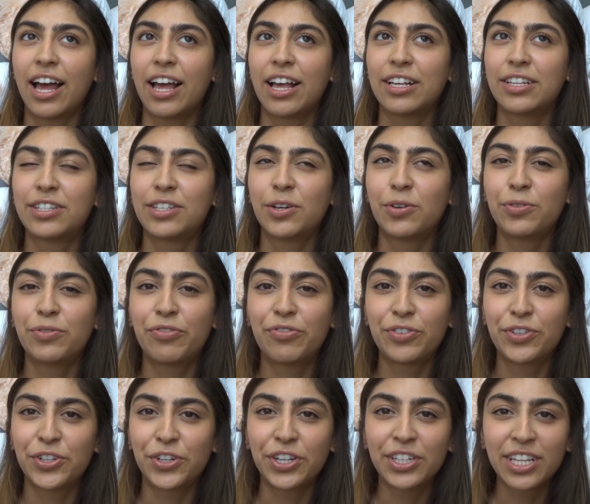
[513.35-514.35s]
So
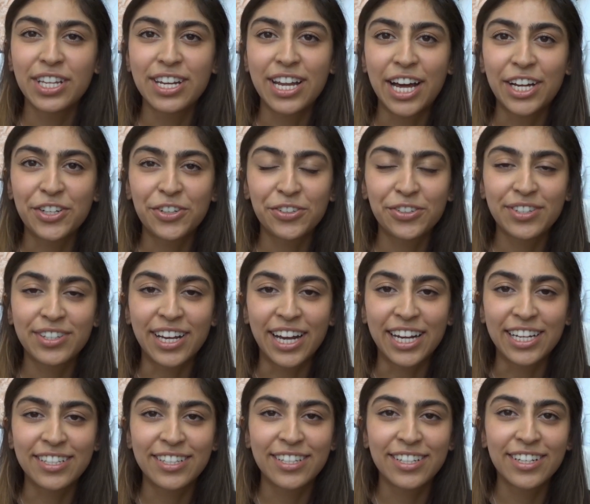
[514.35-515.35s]
during the natural
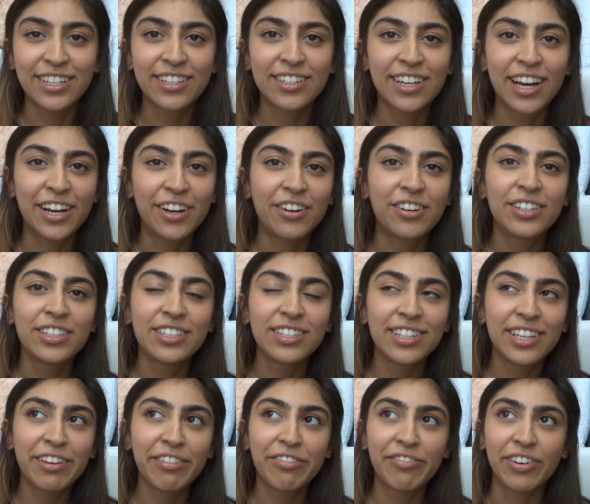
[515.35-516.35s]
sciences, I
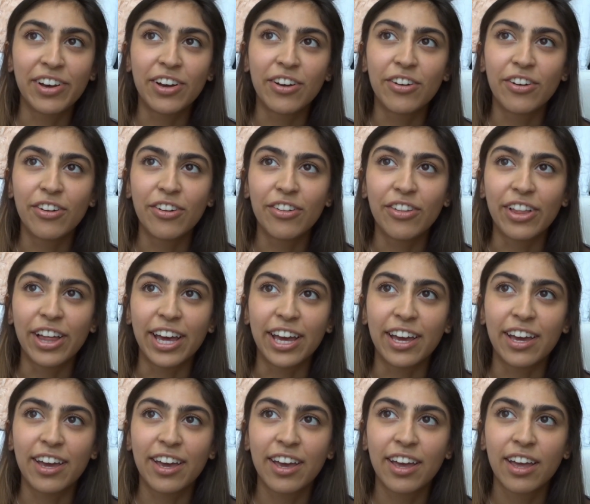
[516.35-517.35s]
honestly felt
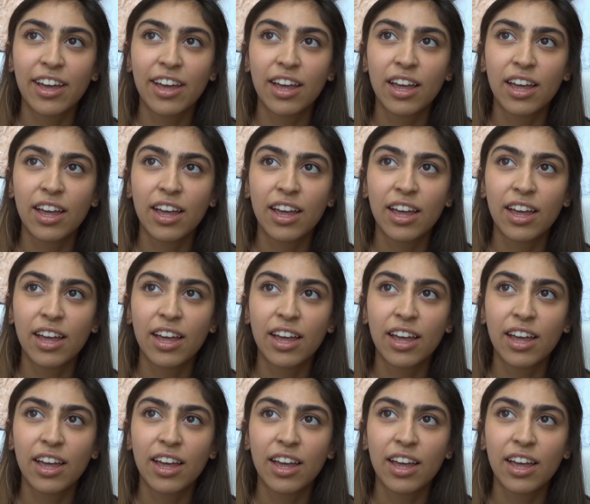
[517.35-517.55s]
like